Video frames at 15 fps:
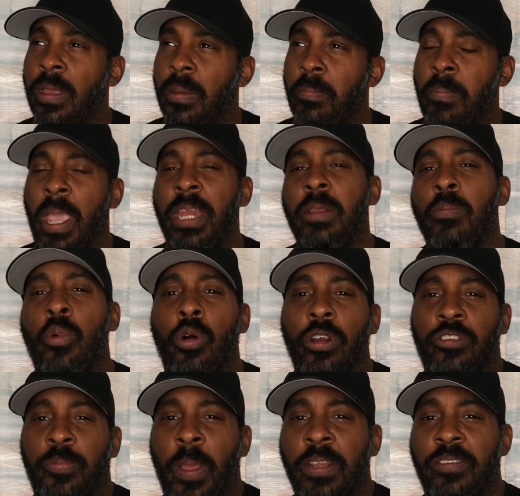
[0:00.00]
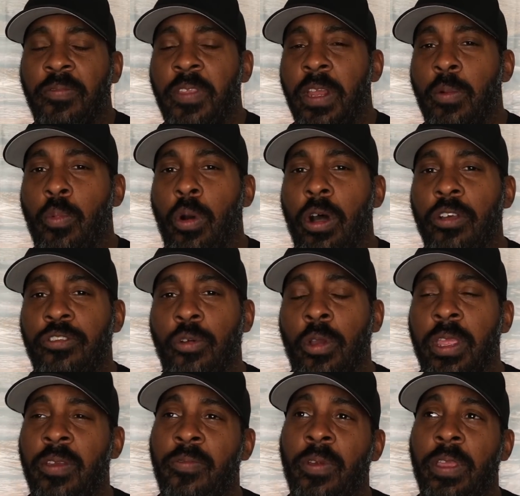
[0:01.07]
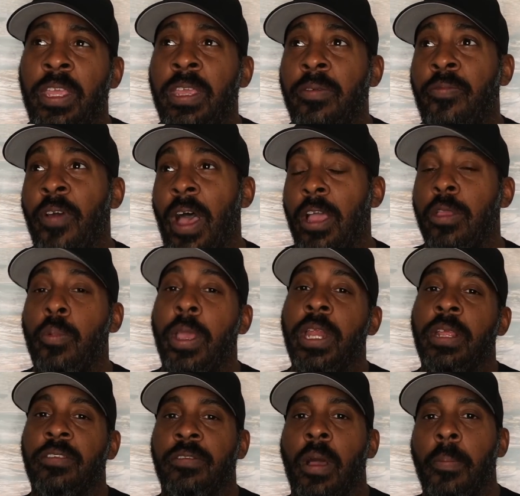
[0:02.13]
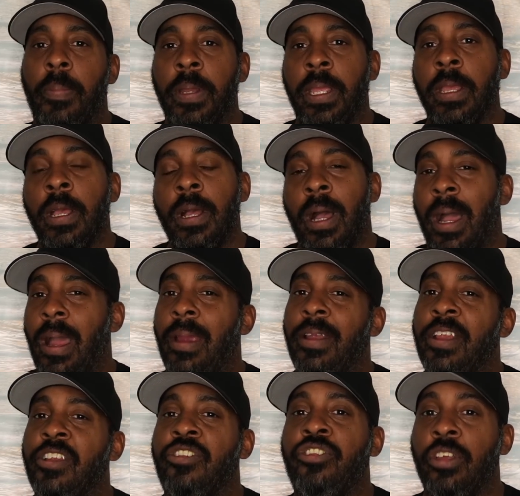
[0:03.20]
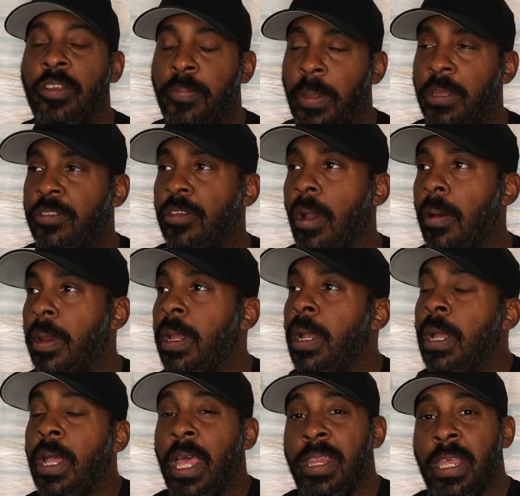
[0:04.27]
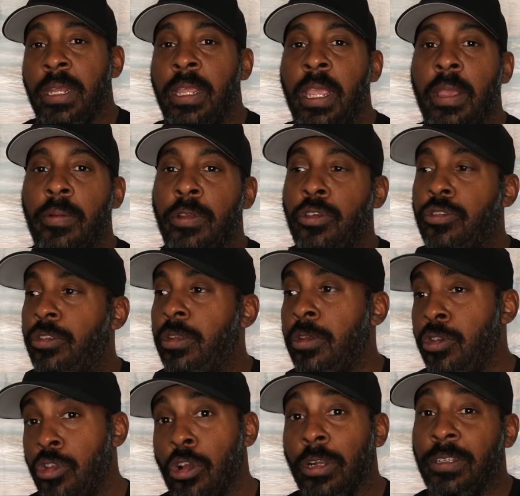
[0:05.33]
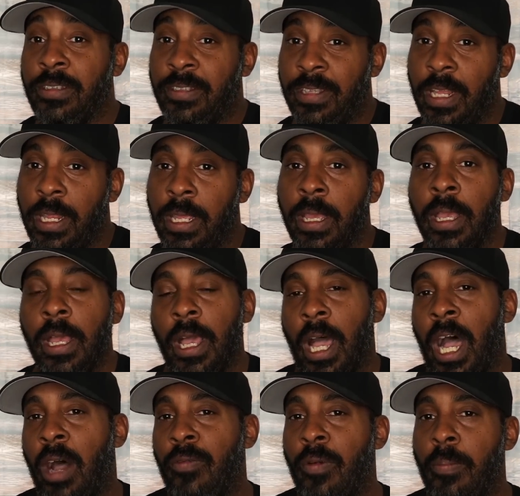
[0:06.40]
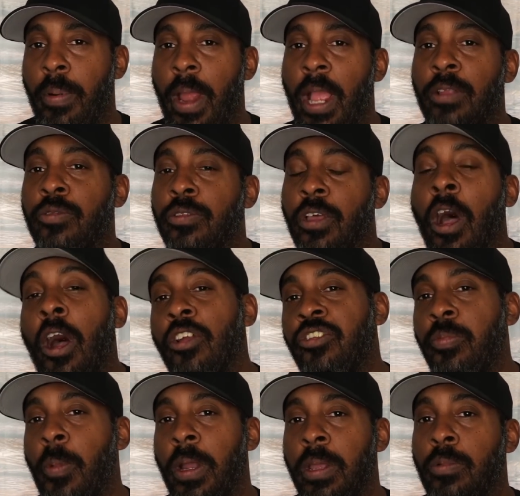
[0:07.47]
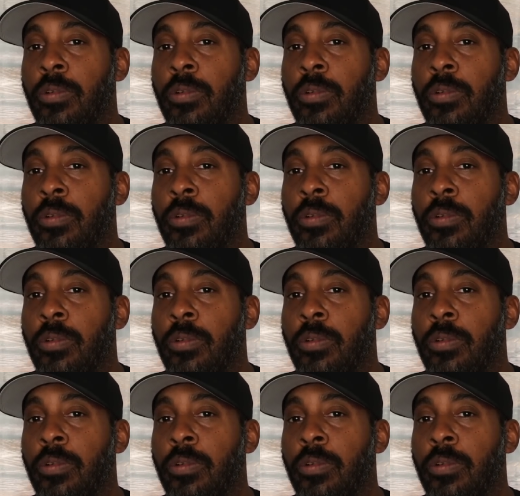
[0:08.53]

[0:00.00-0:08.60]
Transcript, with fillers: made it more expensive than it was, or he evaluated his company higher than it should have been, sorry. And then here in New York City, Alvin brags with the hush money